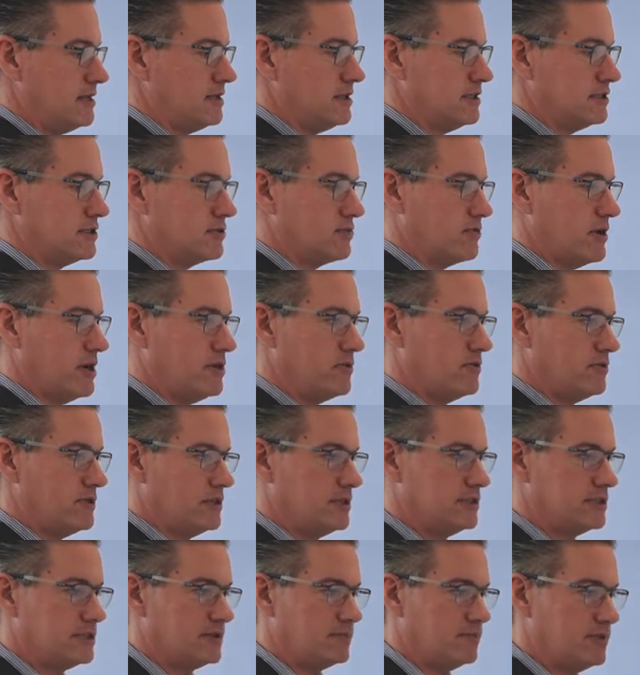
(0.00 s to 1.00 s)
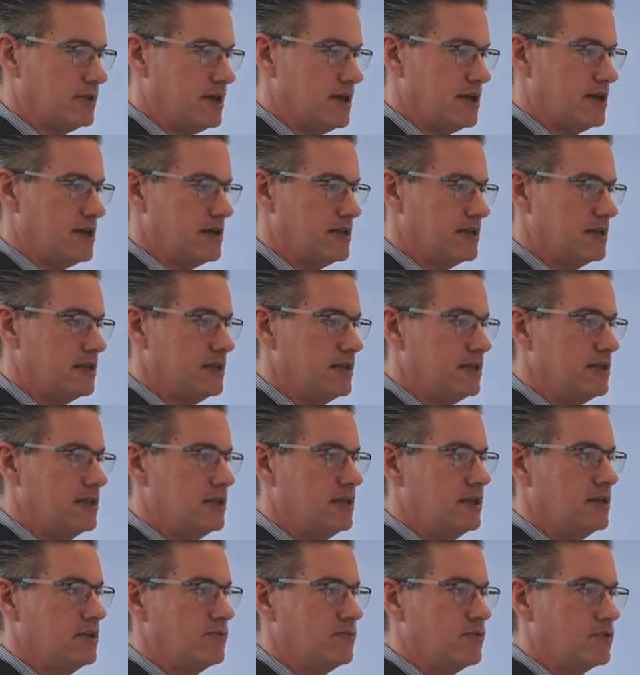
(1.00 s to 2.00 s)
is greater than supply,
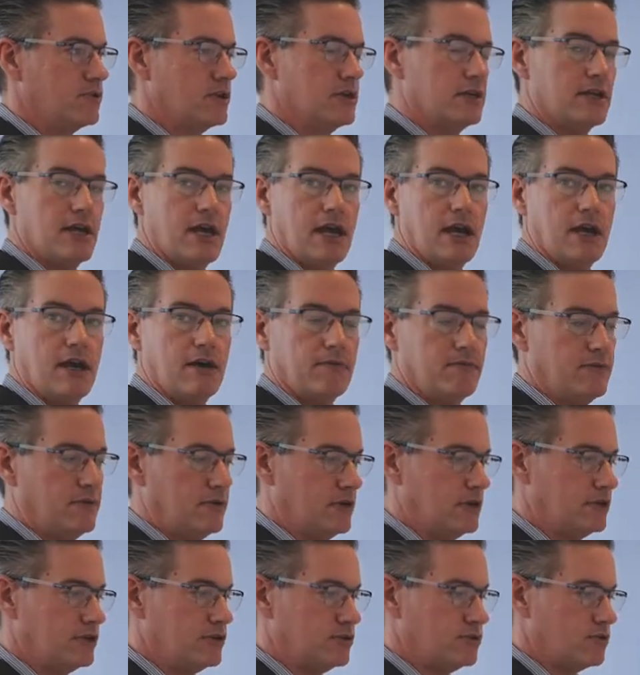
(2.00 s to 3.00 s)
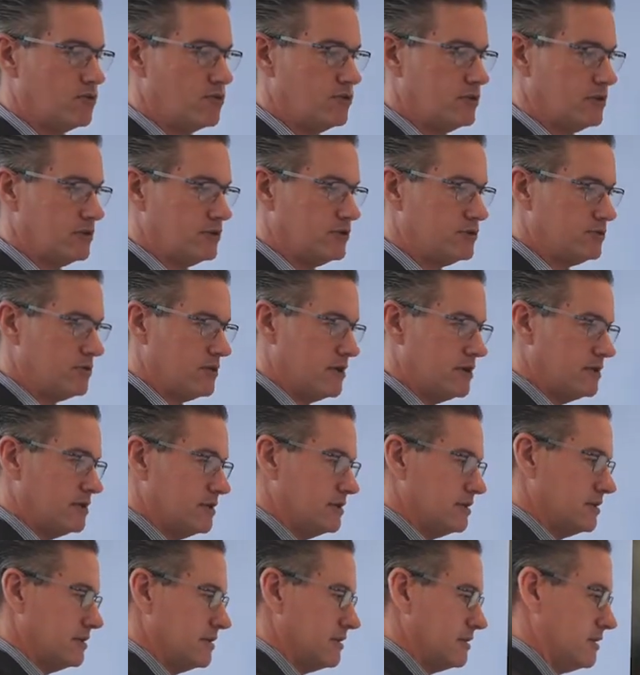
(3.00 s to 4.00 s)
we're going to have a shortage, right?
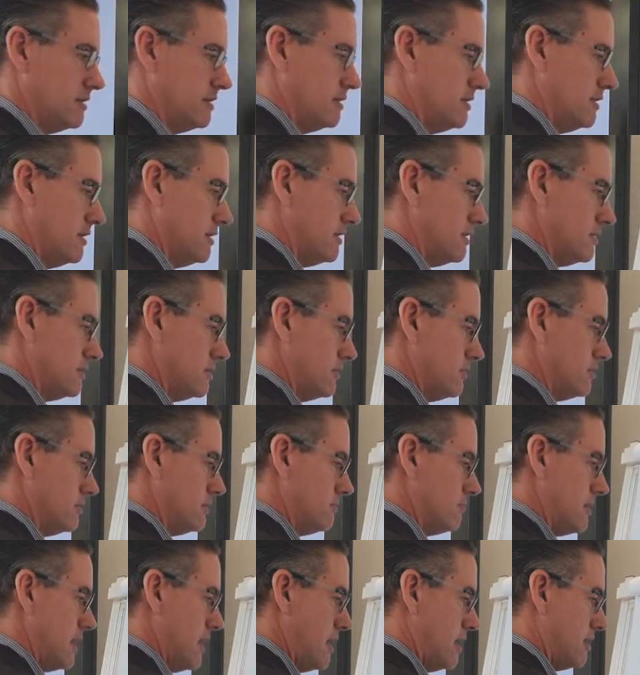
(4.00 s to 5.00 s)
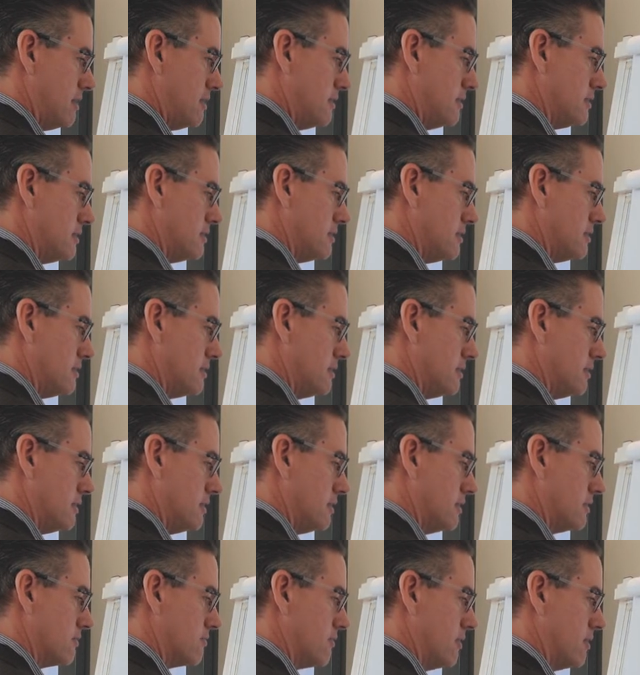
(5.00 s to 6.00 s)
So demand
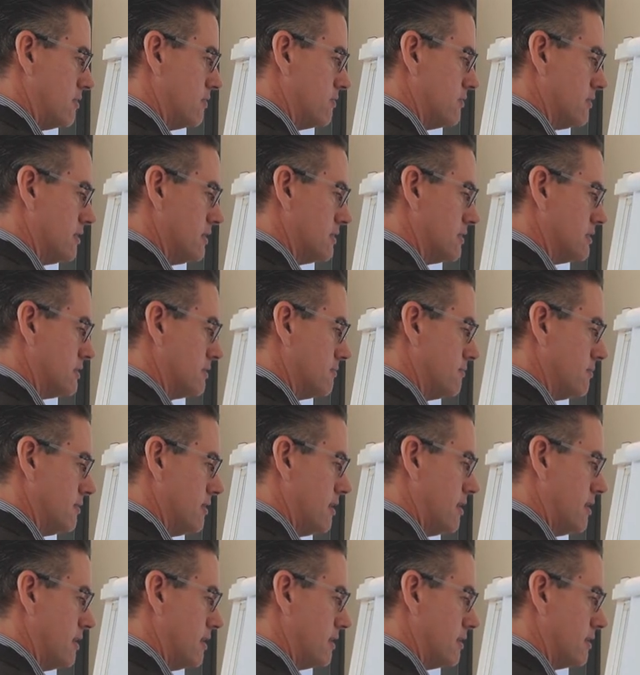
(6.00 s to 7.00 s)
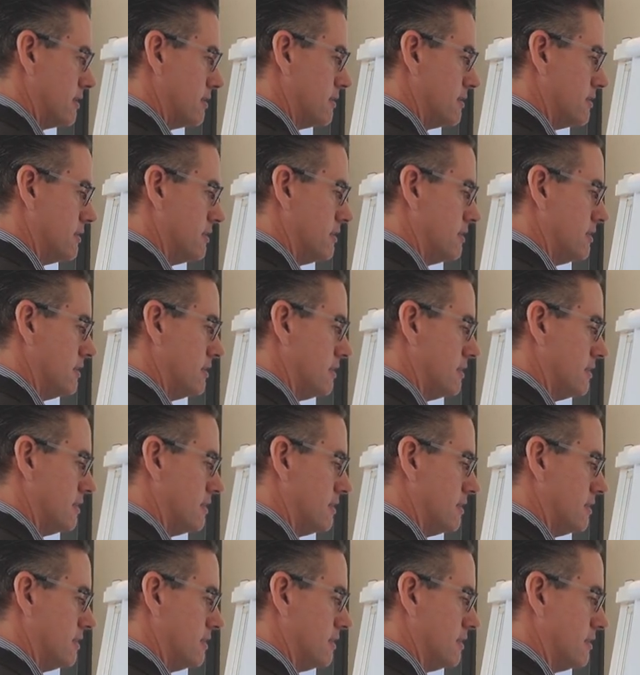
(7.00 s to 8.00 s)
greater than supply
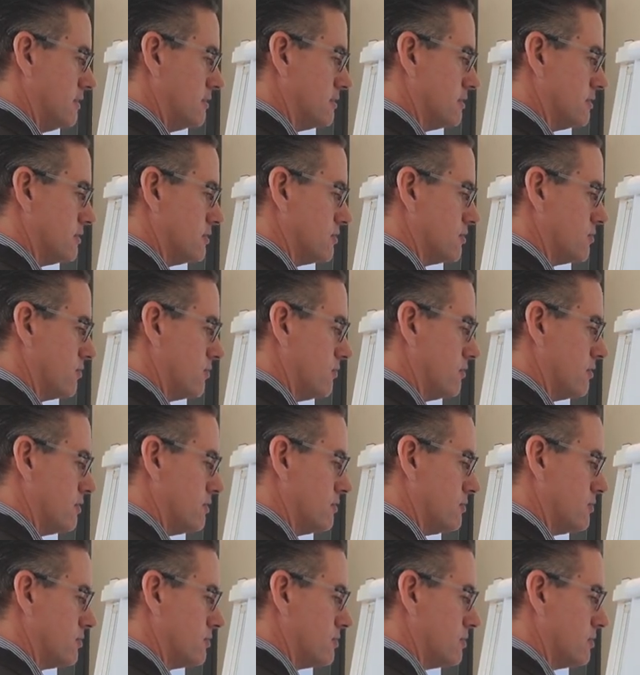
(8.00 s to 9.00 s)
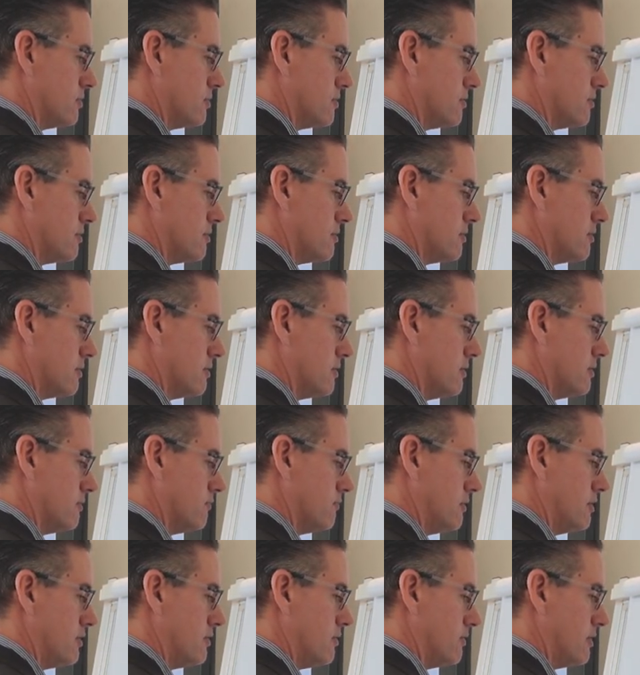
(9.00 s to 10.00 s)
is a shortage. We
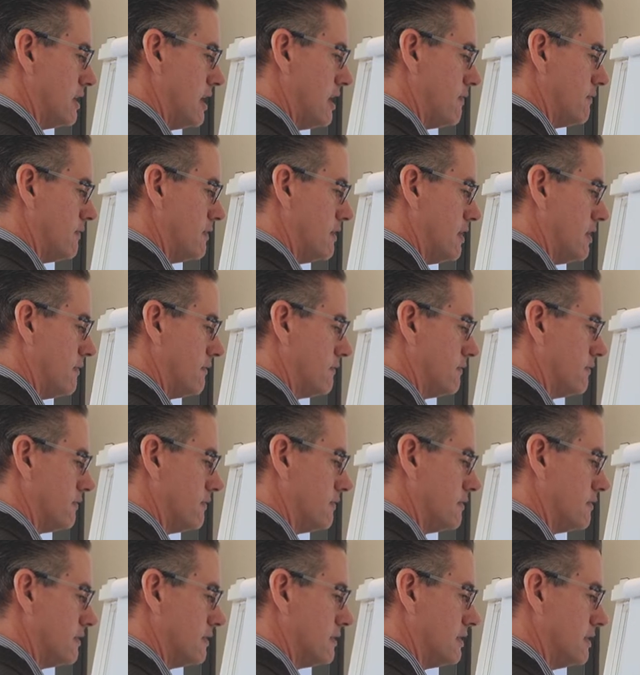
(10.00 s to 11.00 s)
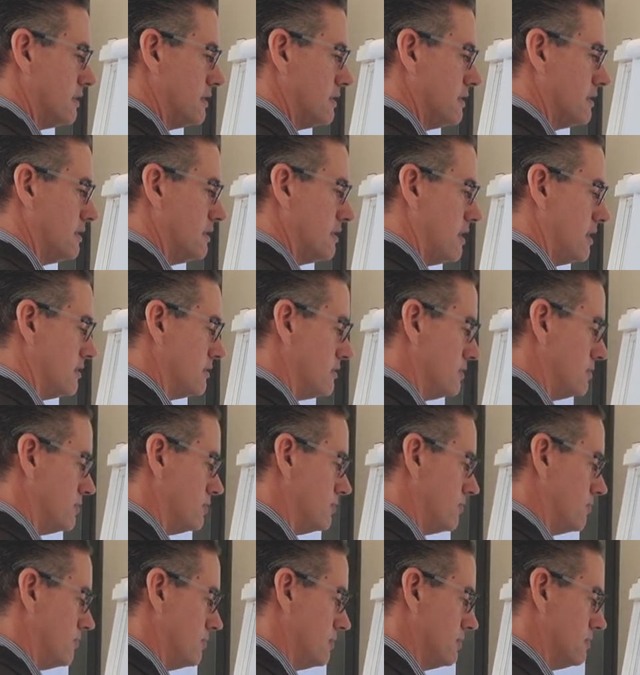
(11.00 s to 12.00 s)
don't have enough. That's a
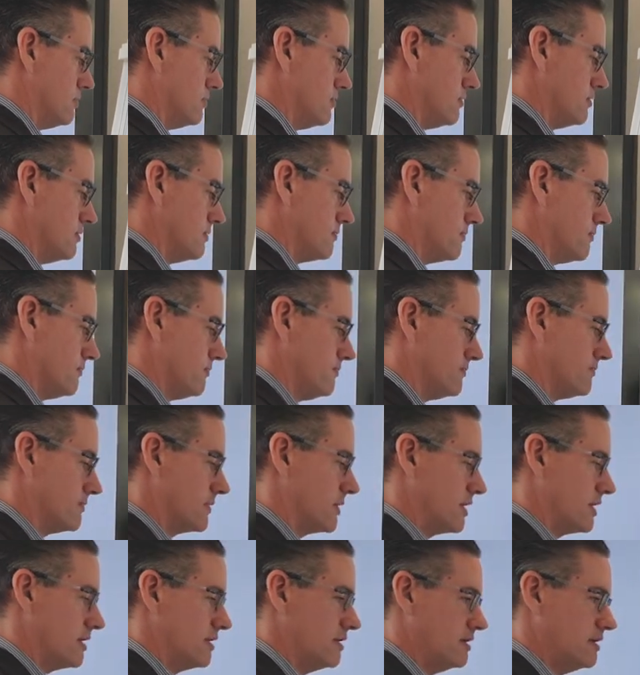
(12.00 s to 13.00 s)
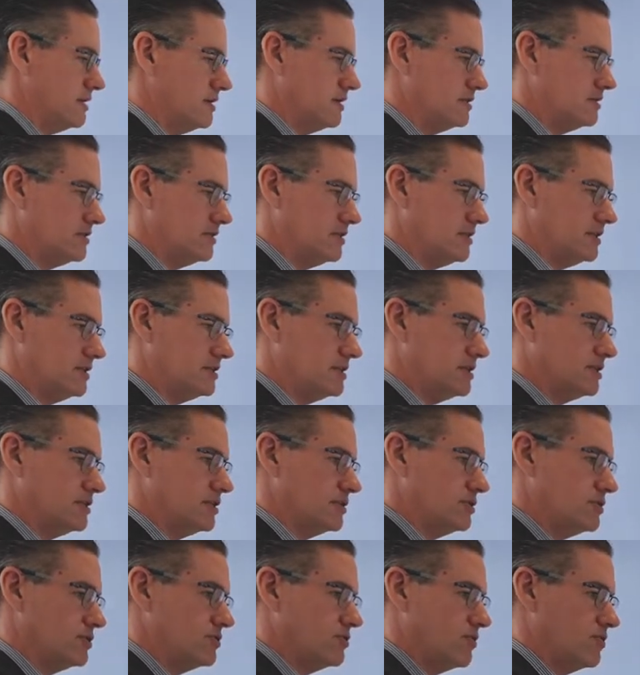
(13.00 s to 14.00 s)
shortage. So this is a
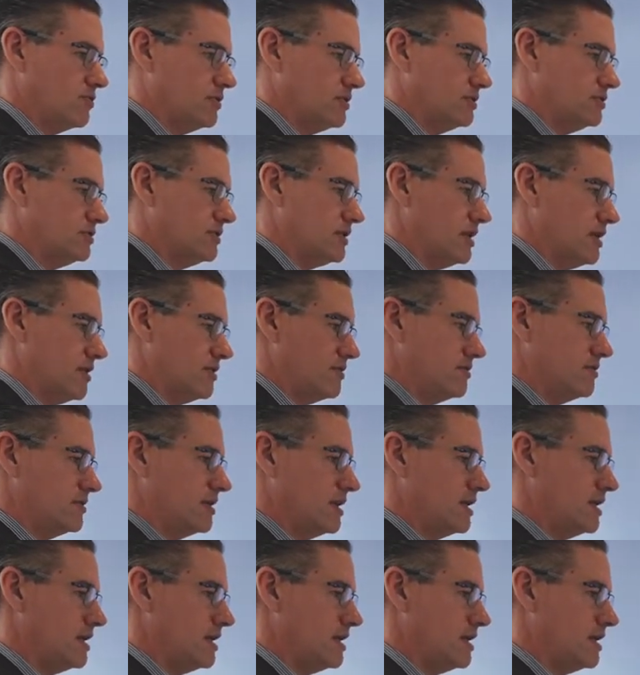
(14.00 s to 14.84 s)
shortage there.